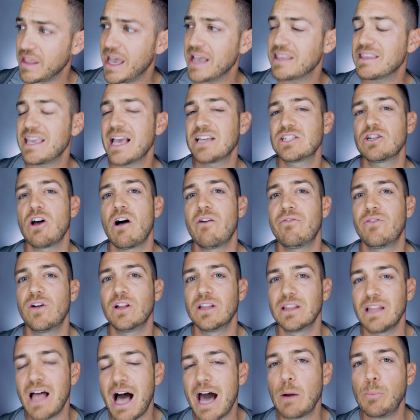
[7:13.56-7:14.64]
That takes off
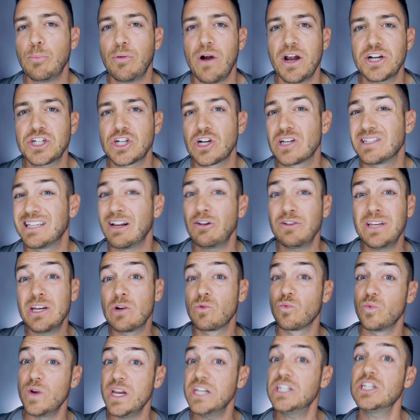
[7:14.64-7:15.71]
a lot of pressure because I don't
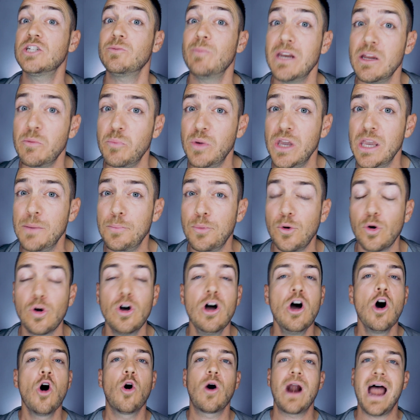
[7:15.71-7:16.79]
need to reach as many
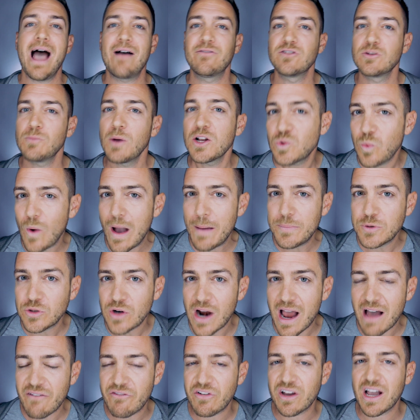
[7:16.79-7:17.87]
people or have as much web
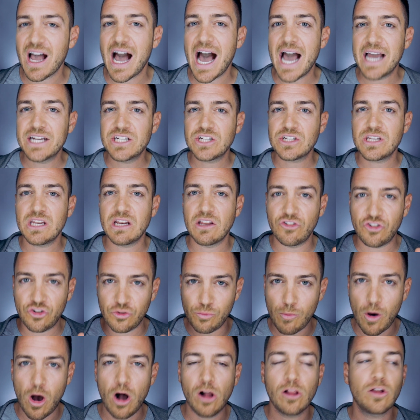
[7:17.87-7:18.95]
traffic. I just need a
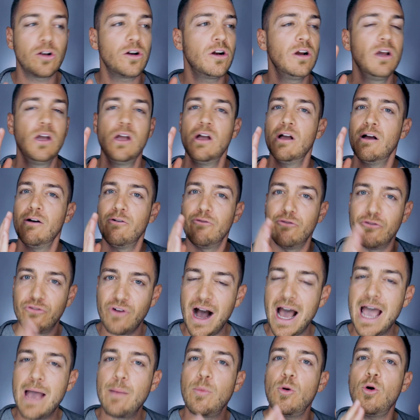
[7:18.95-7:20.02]
smaller,
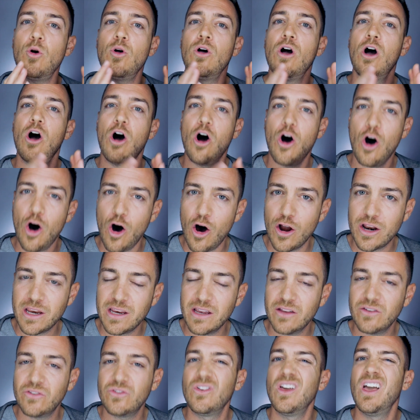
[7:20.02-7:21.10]
viable
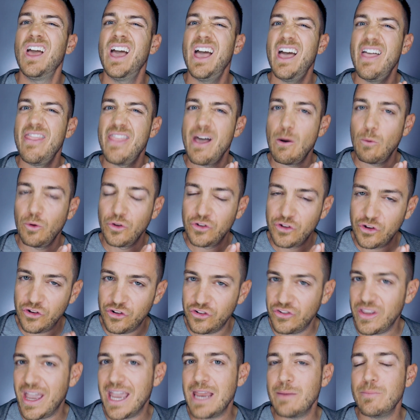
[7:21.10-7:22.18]
audience that will
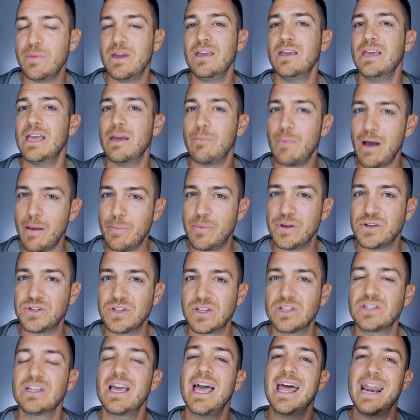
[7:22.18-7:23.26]
sustain me in my
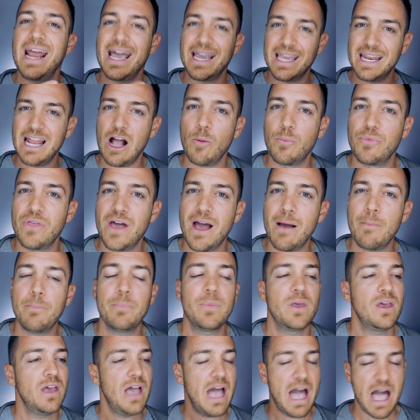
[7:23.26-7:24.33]
business, and I can help
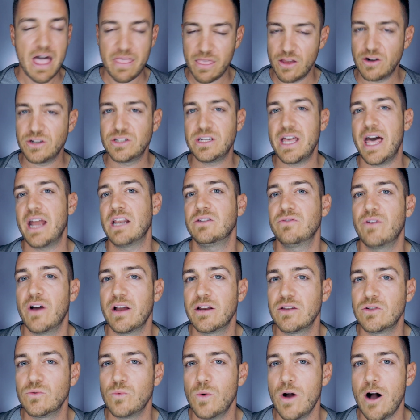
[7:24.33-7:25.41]
them, and they're
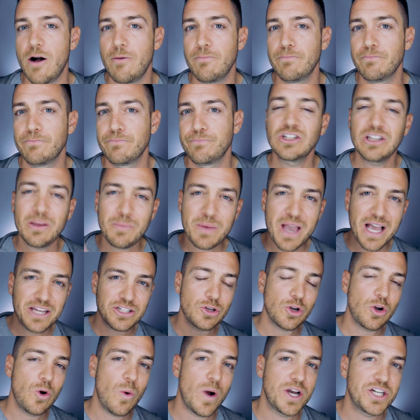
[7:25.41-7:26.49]
satisfied as well. So let me
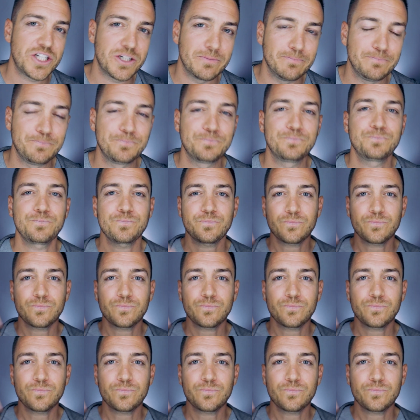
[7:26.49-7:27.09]
ask you a question.